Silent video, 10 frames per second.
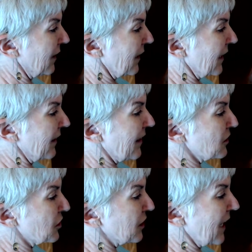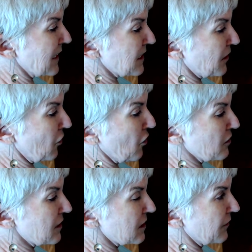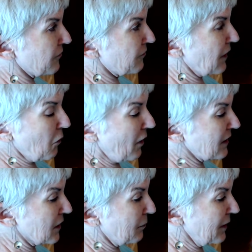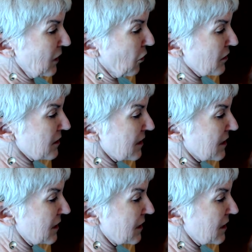And then she asked the horses if they wanted to be horses.